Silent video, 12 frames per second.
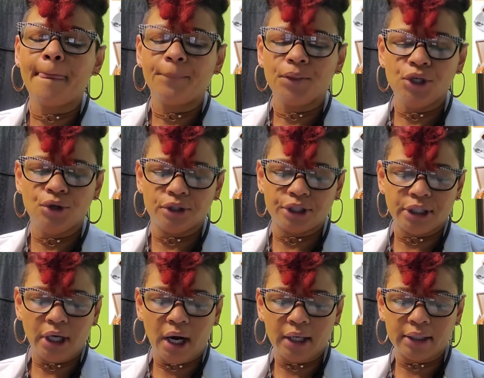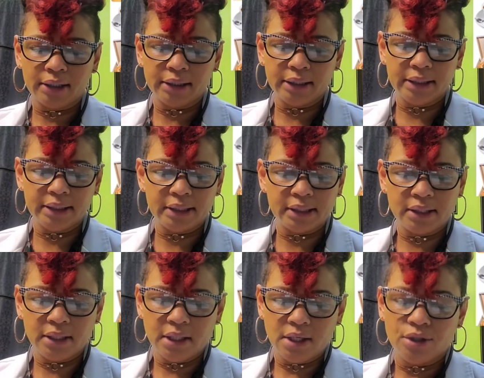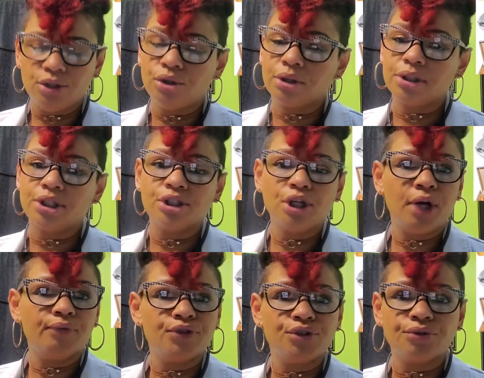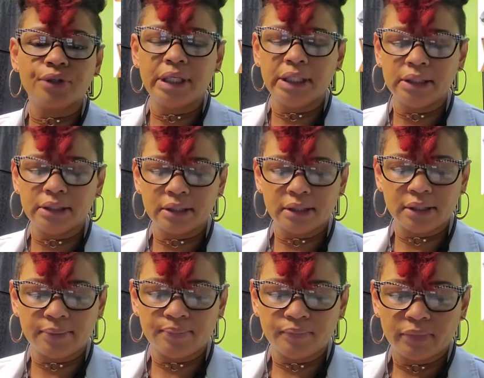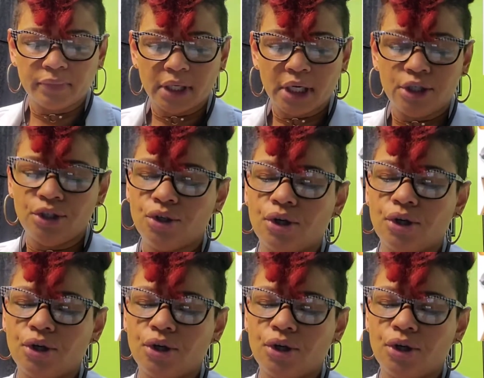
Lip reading: your chocolate, your soft drinks, your